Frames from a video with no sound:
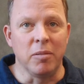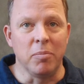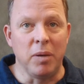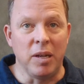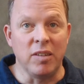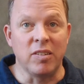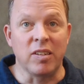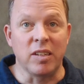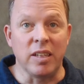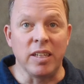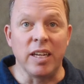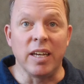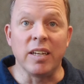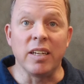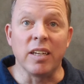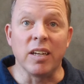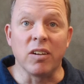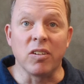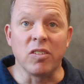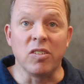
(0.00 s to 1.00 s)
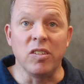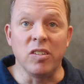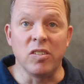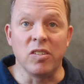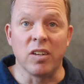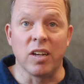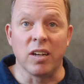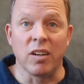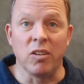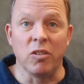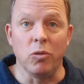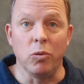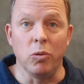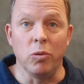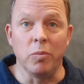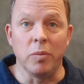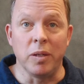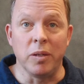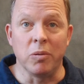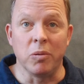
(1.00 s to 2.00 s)
basically ending our season on a
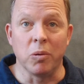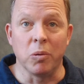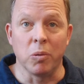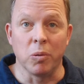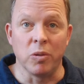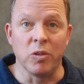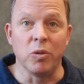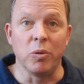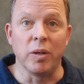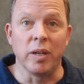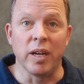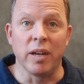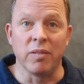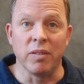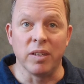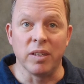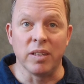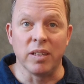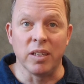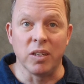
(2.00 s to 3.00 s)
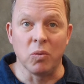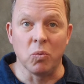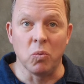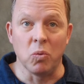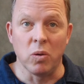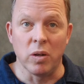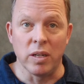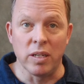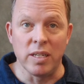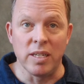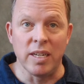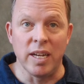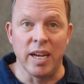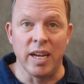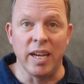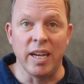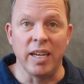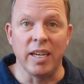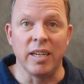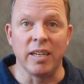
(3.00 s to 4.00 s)
dual meet where we're doing everything in one
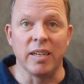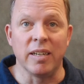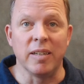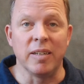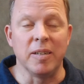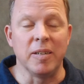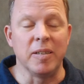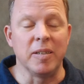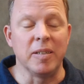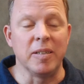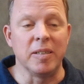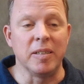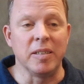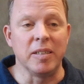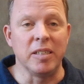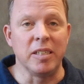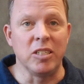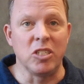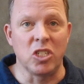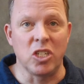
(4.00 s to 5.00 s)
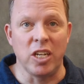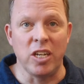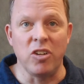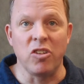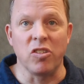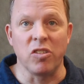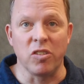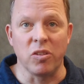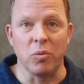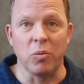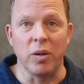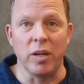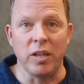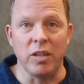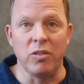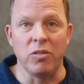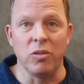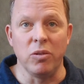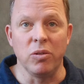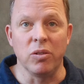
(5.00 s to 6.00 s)
day, it changes the way
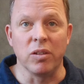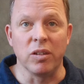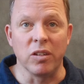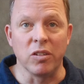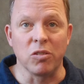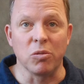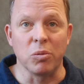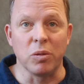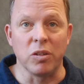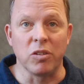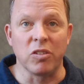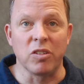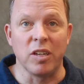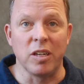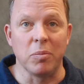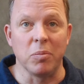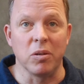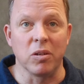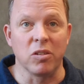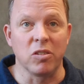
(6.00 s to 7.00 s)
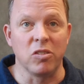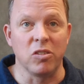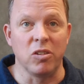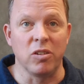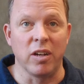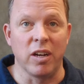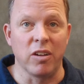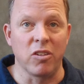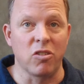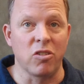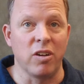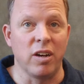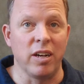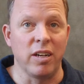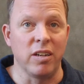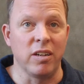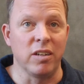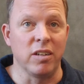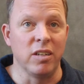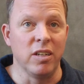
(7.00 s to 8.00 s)
you do things with your taper because you're not
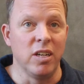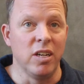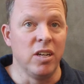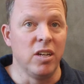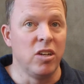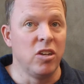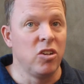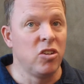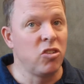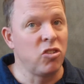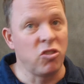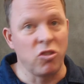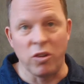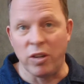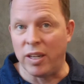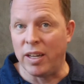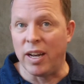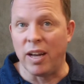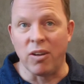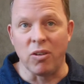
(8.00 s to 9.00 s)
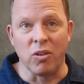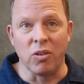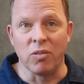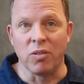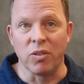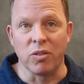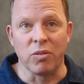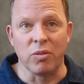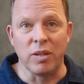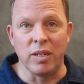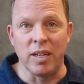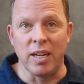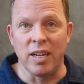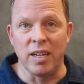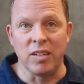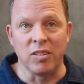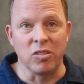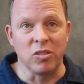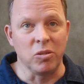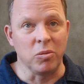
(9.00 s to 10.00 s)
trying to string it out over 3
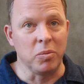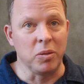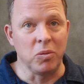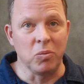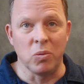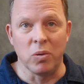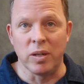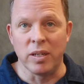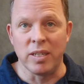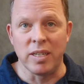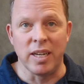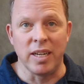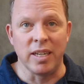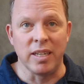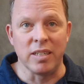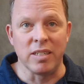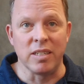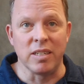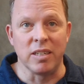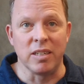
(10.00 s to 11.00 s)
days. It'll be one day and